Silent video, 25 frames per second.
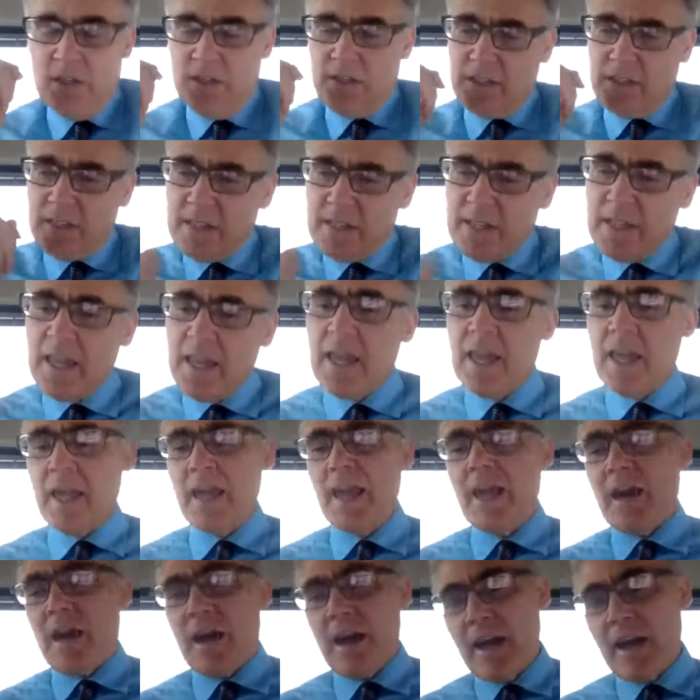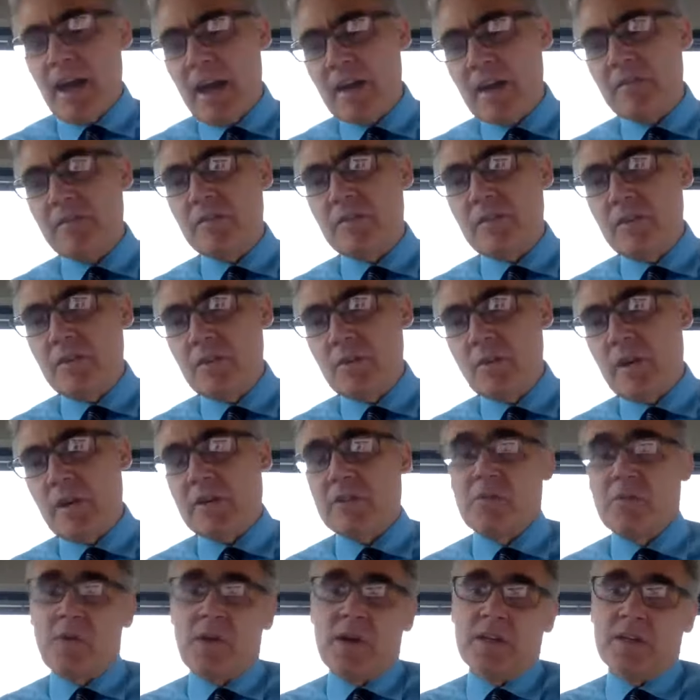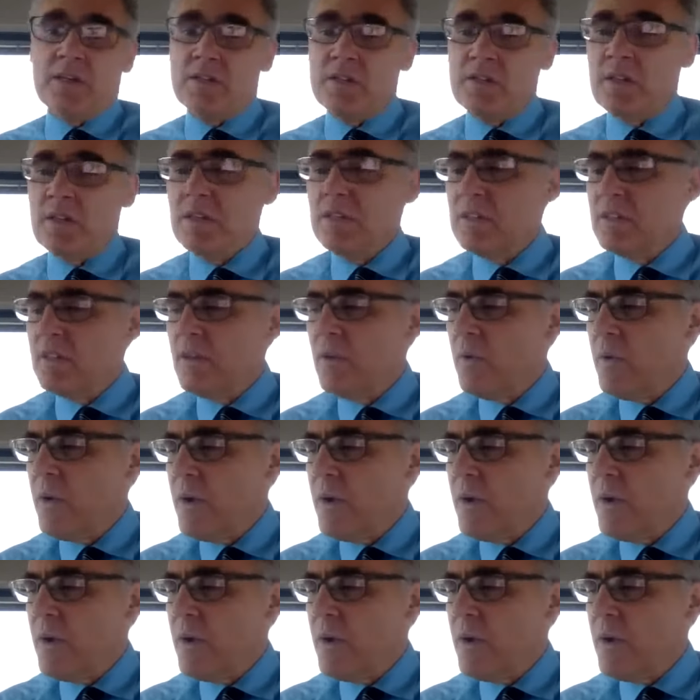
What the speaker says: today I have to do X, Y, and Z. So